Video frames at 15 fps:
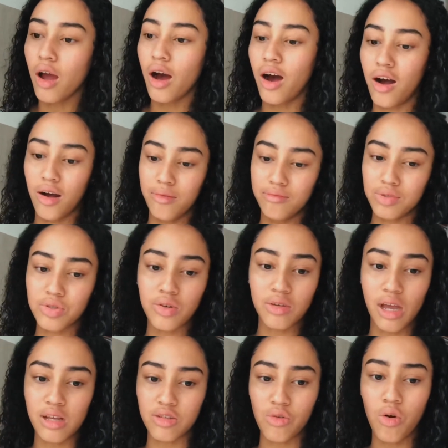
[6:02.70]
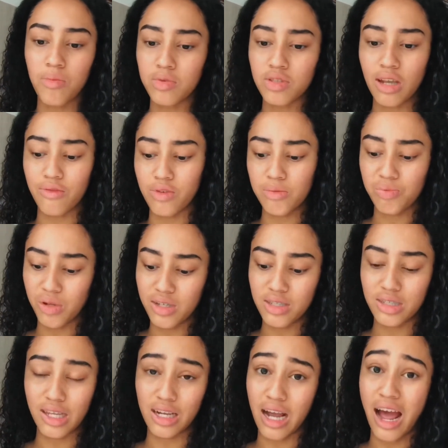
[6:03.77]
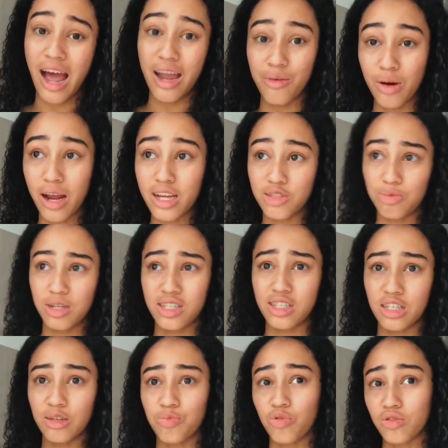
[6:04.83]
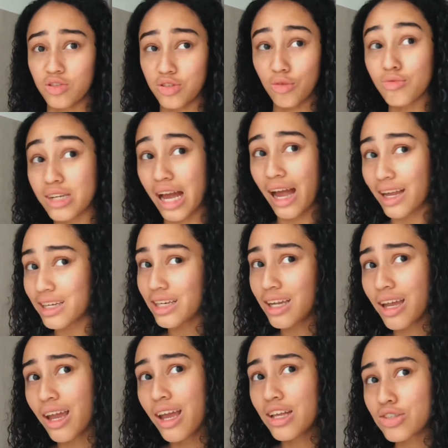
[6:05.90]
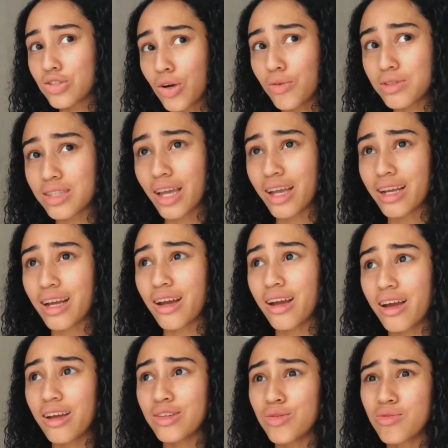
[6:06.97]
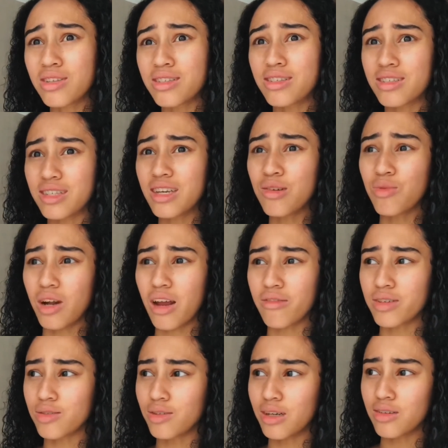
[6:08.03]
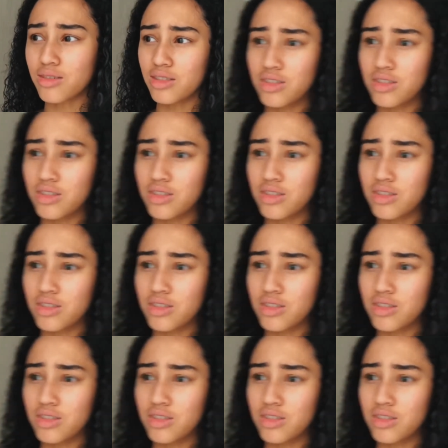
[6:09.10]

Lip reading: So almost every place is like a high rise because Singapore is so tiny. So it's like you can see what everyone else